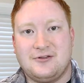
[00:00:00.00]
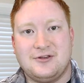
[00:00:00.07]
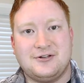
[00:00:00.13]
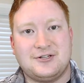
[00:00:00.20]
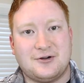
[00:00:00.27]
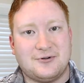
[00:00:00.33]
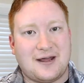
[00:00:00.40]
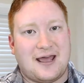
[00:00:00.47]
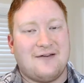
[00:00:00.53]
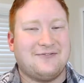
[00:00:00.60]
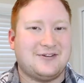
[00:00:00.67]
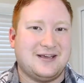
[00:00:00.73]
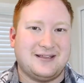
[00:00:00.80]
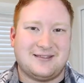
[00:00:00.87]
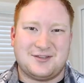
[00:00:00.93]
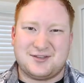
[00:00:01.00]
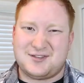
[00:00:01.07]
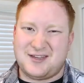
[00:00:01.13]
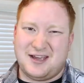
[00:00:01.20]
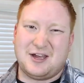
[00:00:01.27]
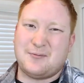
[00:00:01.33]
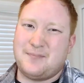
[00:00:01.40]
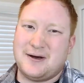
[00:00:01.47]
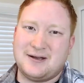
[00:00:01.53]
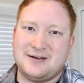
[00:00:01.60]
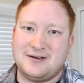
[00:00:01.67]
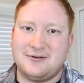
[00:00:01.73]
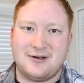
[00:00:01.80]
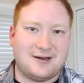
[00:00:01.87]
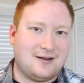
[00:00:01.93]
You don't have to hit the sync
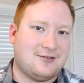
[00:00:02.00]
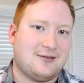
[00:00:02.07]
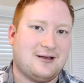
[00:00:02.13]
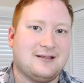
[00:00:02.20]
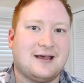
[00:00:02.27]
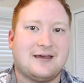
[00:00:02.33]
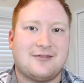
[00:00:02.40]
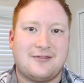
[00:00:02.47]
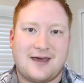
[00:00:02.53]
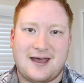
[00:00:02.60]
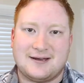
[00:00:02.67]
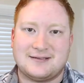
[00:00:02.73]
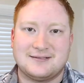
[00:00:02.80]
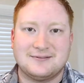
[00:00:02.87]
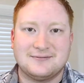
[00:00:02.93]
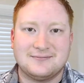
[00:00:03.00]
button or anything like that.